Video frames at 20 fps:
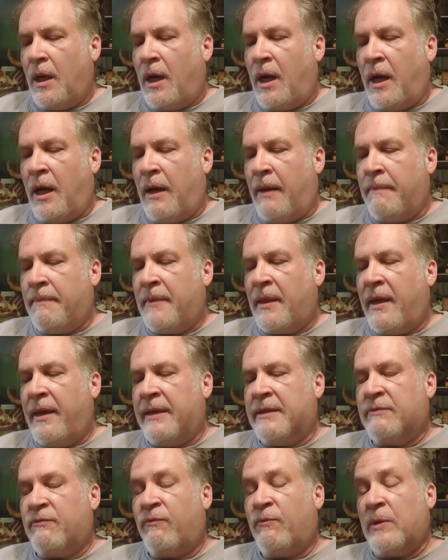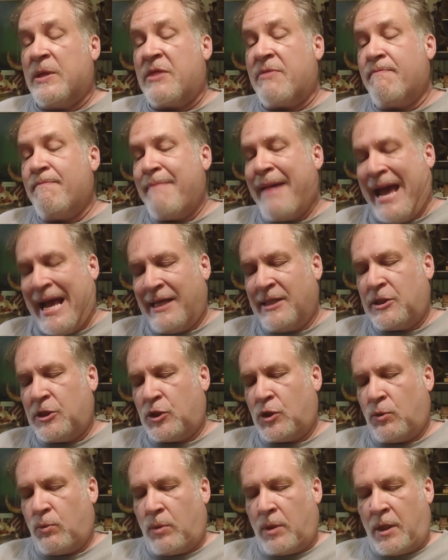If with
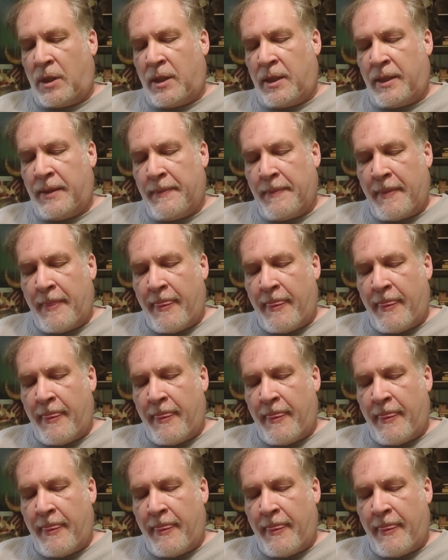Masterword,